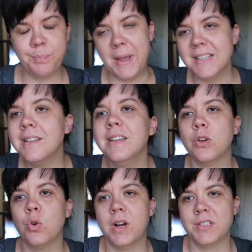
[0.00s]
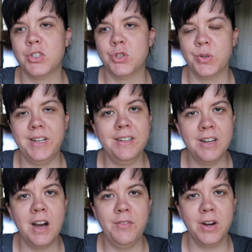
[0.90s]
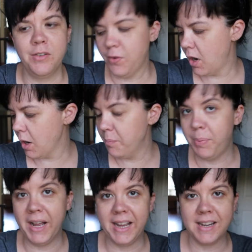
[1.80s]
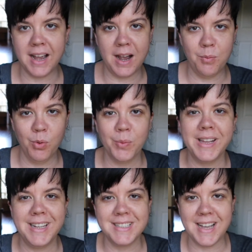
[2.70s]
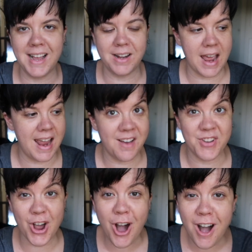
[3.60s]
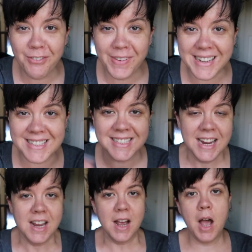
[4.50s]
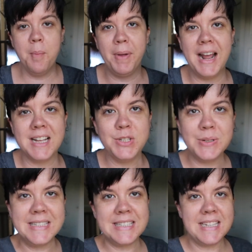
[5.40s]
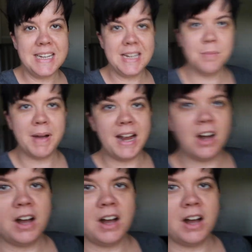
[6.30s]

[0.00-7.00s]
basically across the street, not very far, but we're really excited. I have an office, but as you can see, my